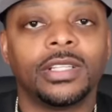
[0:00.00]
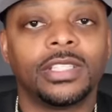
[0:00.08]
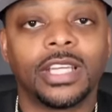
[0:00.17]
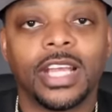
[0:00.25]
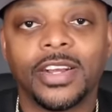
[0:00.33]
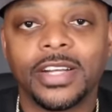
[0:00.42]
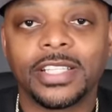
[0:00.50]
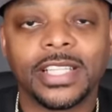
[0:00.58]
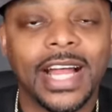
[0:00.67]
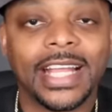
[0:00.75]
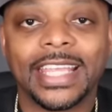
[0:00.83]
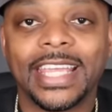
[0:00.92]
Terrence,
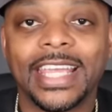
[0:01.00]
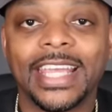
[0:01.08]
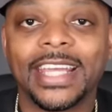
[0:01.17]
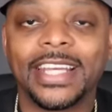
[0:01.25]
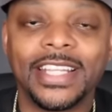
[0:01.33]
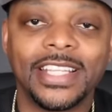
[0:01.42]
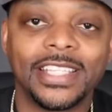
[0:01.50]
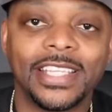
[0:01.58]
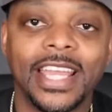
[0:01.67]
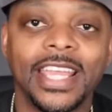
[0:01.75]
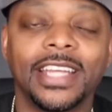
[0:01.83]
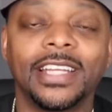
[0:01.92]
I can't
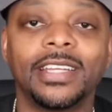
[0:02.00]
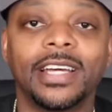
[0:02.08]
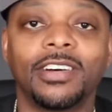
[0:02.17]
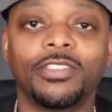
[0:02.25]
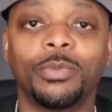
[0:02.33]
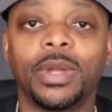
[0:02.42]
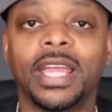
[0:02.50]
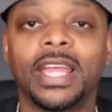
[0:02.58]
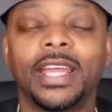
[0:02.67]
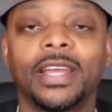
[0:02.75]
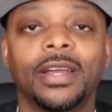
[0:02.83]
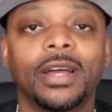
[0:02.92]
say it enough,
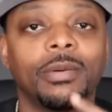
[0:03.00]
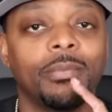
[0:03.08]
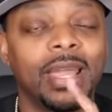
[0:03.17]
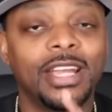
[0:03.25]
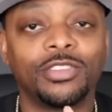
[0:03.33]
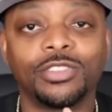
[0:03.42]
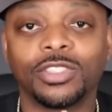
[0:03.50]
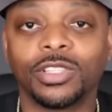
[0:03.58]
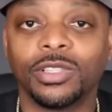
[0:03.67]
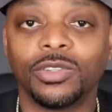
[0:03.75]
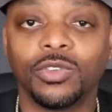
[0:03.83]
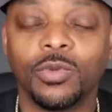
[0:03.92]
man. A major
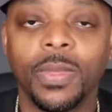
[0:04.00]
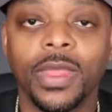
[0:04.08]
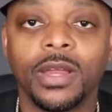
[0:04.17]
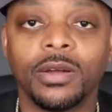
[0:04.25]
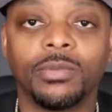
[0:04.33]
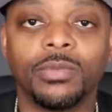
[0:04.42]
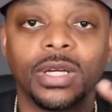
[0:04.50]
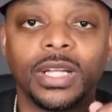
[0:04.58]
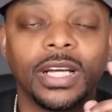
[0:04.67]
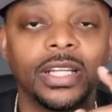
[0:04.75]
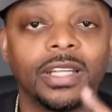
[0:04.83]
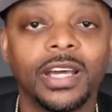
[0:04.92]
salute,
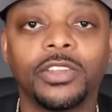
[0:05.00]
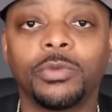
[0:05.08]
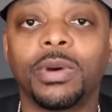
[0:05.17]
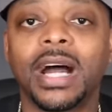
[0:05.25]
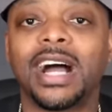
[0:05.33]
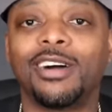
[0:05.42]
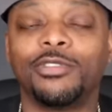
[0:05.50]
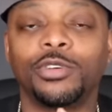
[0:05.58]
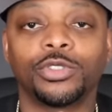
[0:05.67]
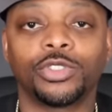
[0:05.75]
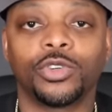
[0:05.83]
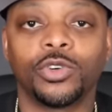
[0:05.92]
but another
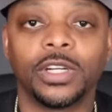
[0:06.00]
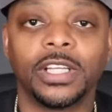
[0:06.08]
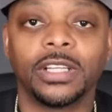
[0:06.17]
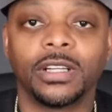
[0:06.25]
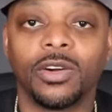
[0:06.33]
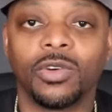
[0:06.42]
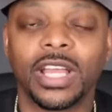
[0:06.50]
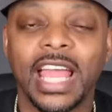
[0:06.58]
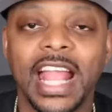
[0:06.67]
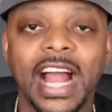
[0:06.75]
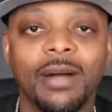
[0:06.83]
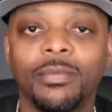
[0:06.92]
powerful story.
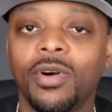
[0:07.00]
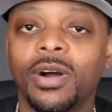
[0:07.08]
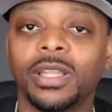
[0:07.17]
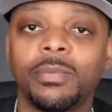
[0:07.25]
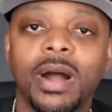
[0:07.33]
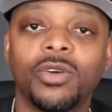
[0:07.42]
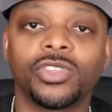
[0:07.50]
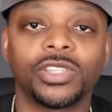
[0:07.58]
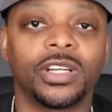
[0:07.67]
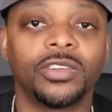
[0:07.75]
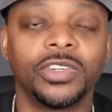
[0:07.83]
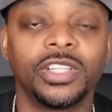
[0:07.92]
Okay, I'm all about
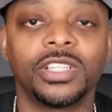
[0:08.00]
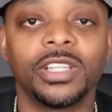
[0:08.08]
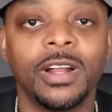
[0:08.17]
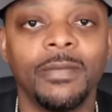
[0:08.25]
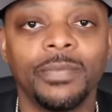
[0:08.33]
service.